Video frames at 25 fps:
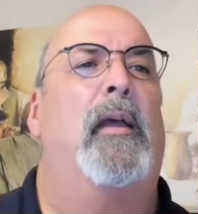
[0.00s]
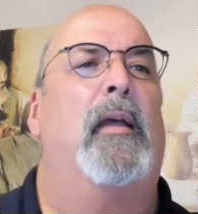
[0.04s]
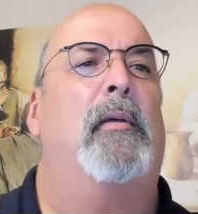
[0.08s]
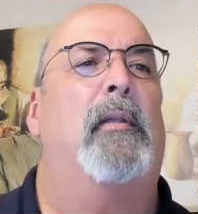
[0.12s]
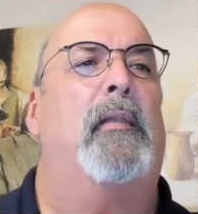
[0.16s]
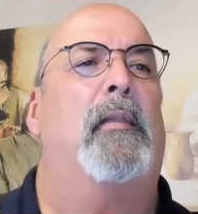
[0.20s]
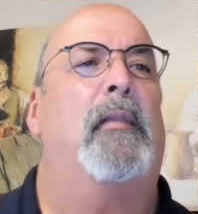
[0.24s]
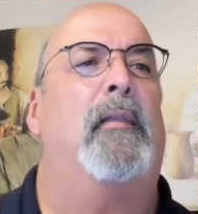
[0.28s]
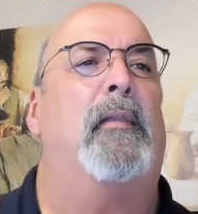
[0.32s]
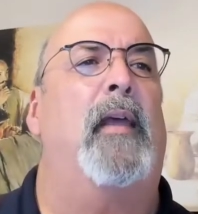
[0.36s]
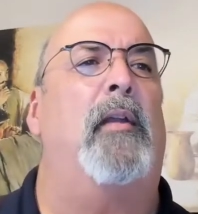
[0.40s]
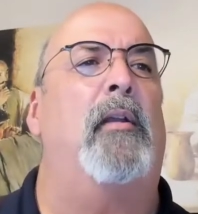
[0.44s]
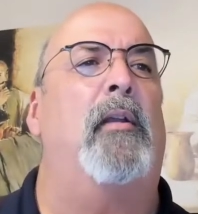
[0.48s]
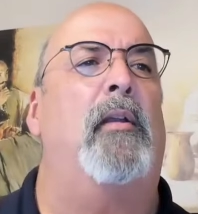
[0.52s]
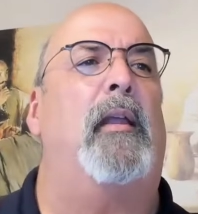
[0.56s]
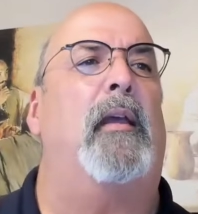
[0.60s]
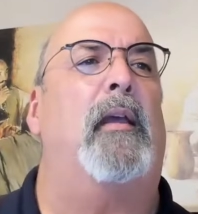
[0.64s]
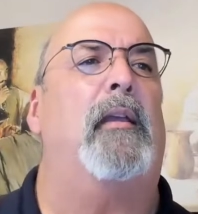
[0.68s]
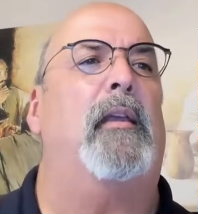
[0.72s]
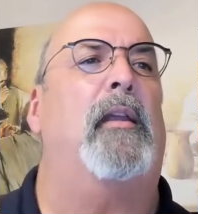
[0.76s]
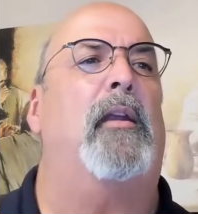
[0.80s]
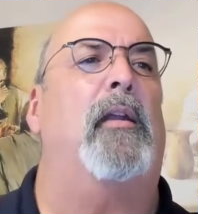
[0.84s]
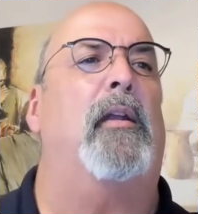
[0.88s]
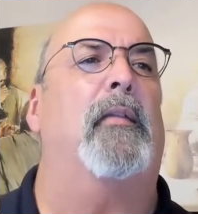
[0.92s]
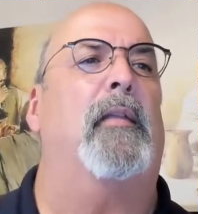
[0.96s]
then,
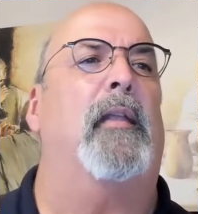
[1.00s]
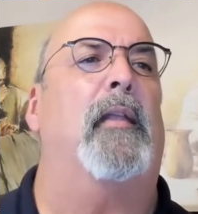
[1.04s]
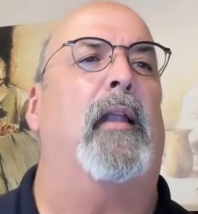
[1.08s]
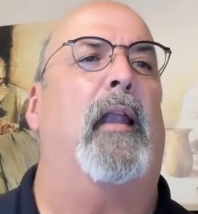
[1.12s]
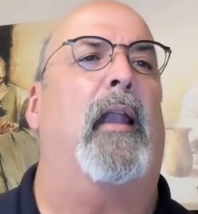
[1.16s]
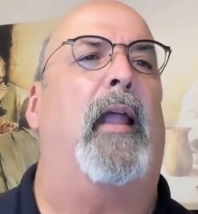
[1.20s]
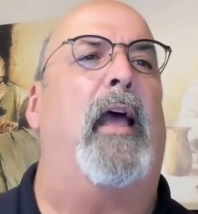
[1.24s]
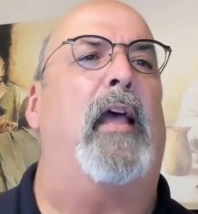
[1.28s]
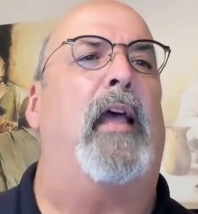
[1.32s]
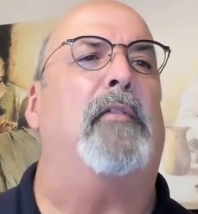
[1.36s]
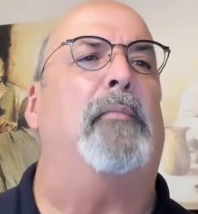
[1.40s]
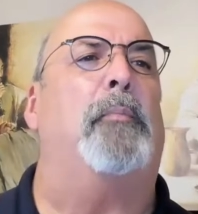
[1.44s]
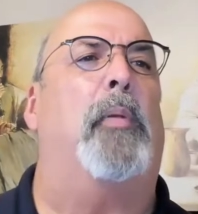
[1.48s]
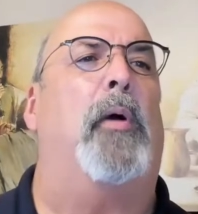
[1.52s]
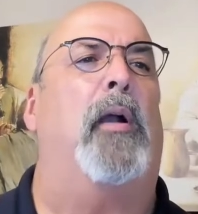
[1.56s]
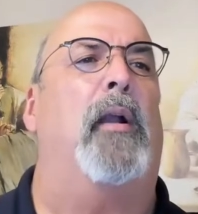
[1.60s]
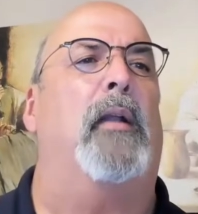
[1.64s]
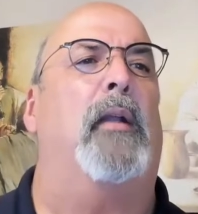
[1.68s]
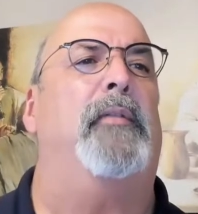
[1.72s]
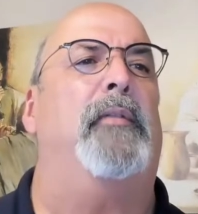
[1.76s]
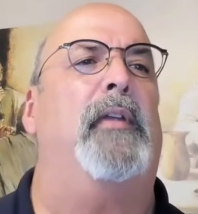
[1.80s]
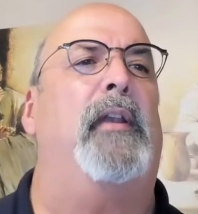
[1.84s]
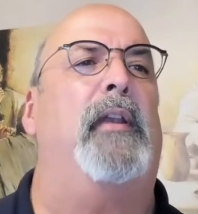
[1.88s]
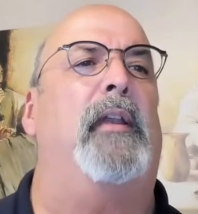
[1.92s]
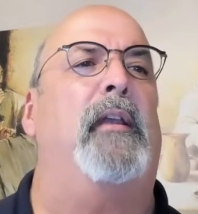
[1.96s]
the last part
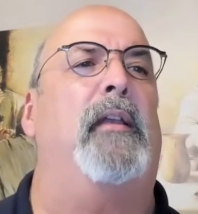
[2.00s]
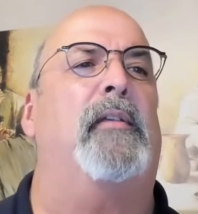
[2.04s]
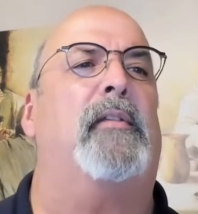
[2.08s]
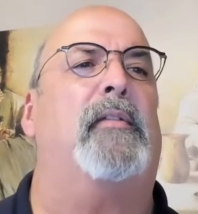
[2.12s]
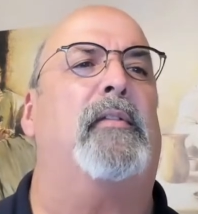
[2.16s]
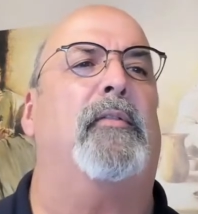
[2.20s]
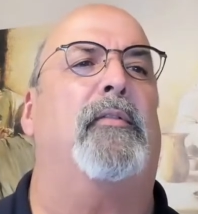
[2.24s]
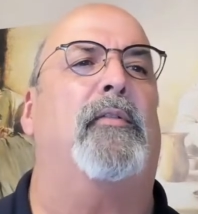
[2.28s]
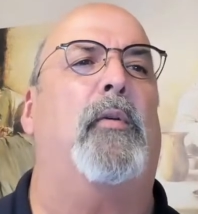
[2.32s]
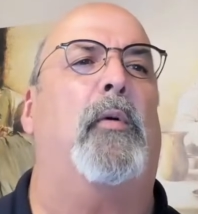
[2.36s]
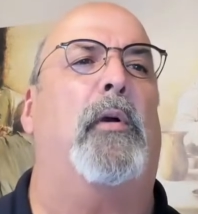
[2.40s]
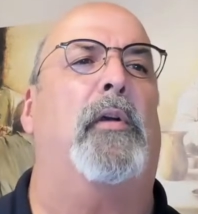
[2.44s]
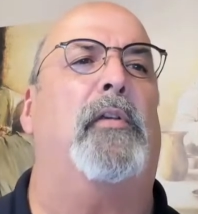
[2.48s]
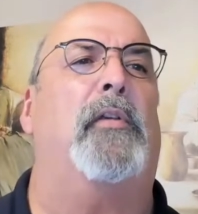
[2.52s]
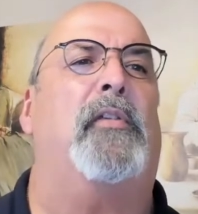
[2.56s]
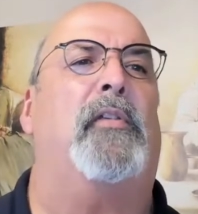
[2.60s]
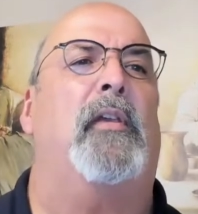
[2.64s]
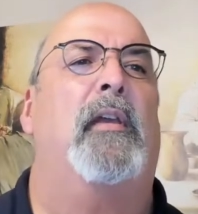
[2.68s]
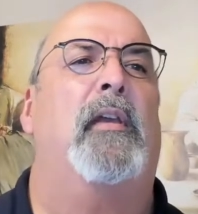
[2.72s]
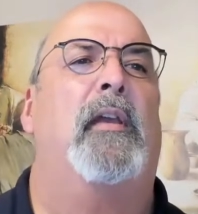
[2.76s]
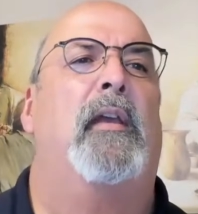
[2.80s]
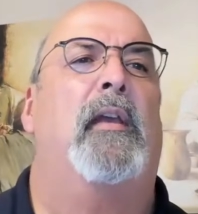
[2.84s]
of it is, of course,